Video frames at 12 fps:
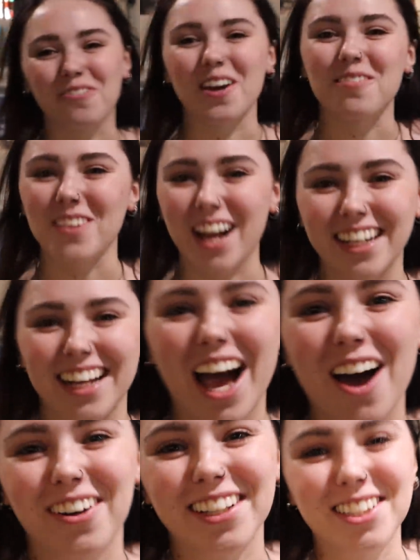fit right
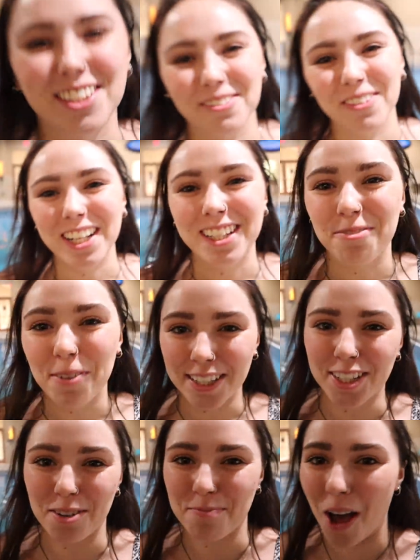now. It's it's
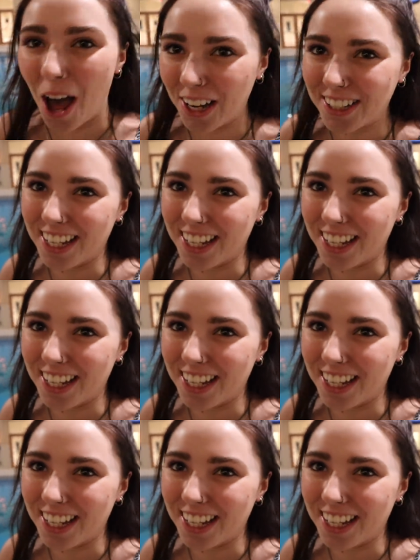winter bod